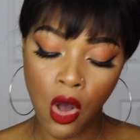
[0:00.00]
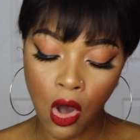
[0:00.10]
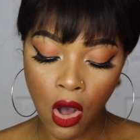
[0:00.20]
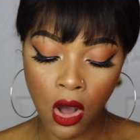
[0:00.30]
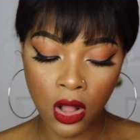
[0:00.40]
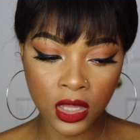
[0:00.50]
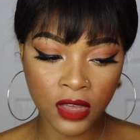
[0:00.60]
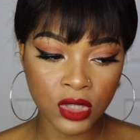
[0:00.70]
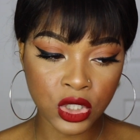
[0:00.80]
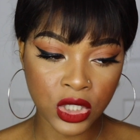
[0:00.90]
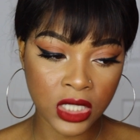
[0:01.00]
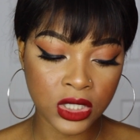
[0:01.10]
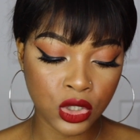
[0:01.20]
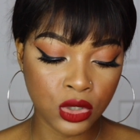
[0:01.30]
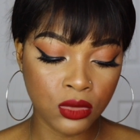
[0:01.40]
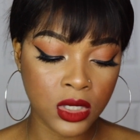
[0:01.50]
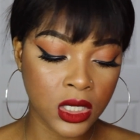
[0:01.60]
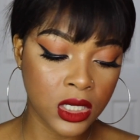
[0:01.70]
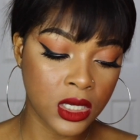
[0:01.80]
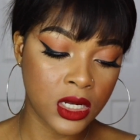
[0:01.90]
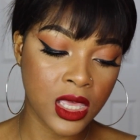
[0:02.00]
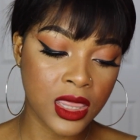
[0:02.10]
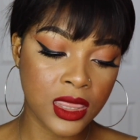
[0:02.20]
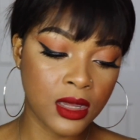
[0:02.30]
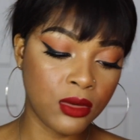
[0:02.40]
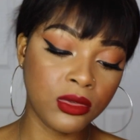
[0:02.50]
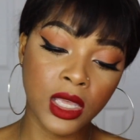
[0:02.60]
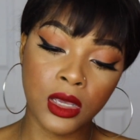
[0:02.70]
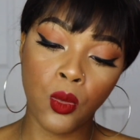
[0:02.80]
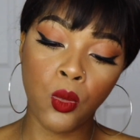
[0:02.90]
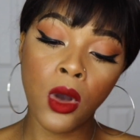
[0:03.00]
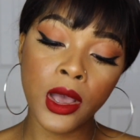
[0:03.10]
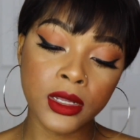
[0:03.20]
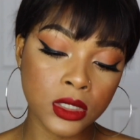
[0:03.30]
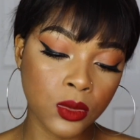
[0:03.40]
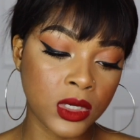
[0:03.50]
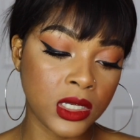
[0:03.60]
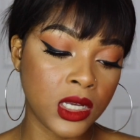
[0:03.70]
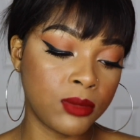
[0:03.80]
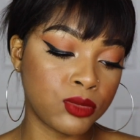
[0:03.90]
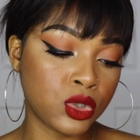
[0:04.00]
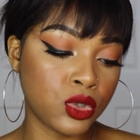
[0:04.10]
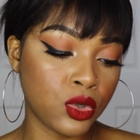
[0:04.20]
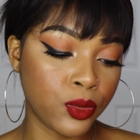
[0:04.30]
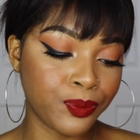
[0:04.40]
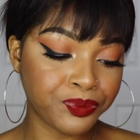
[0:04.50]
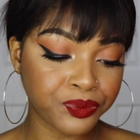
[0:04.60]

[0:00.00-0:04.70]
all of the shades that you could like want when it comes to